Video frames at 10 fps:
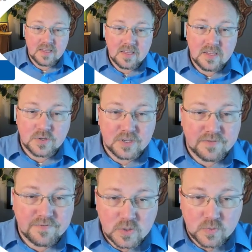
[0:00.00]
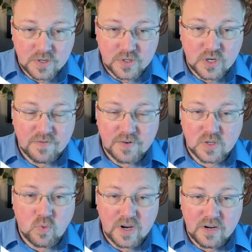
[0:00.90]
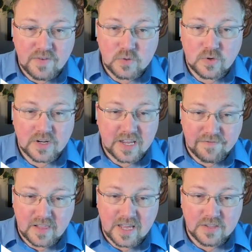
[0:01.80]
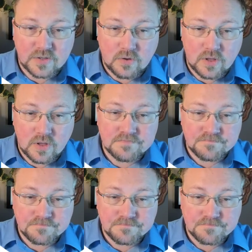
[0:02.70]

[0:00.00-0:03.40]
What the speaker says: So this first one's good for just one individual kind of flying solo.